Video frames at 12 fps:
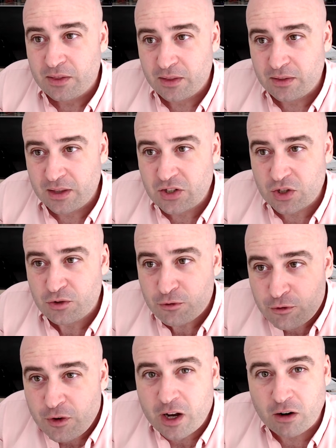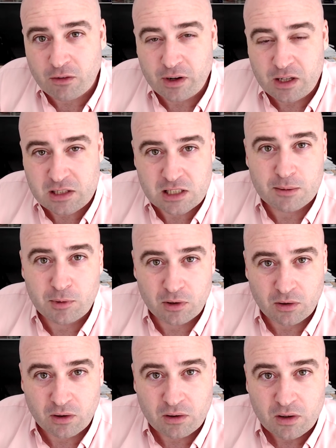This is very
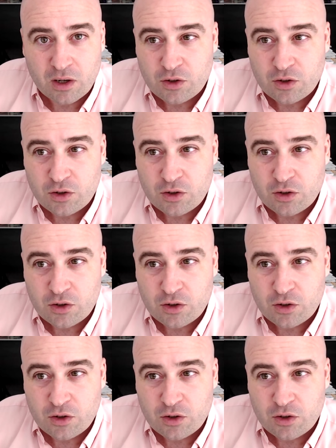similar